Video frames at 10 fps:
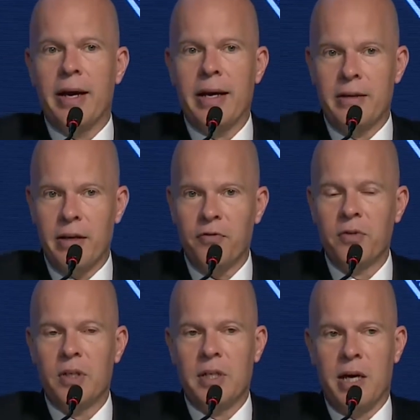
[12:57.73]
and
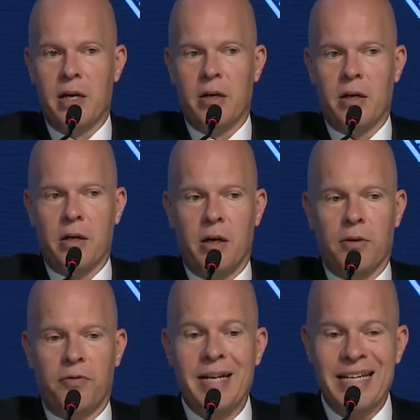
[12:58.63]
definitely a lot
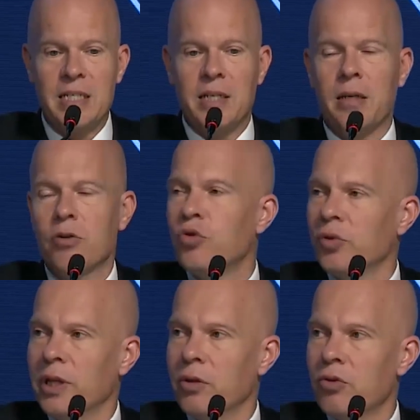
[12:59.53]
of listening to
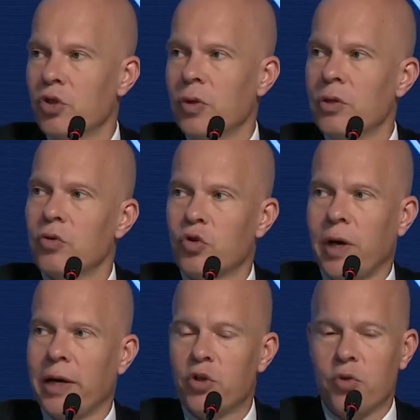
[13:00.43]
the industry to
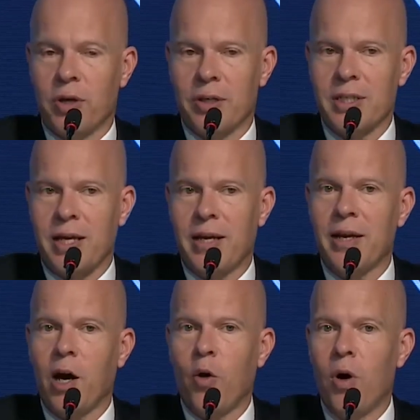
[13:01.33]
trying to understand
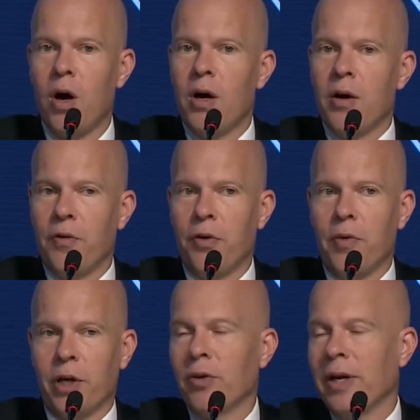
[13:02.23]
how the
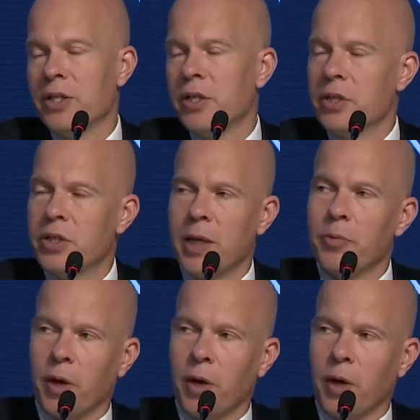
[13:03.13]
regulation is shaped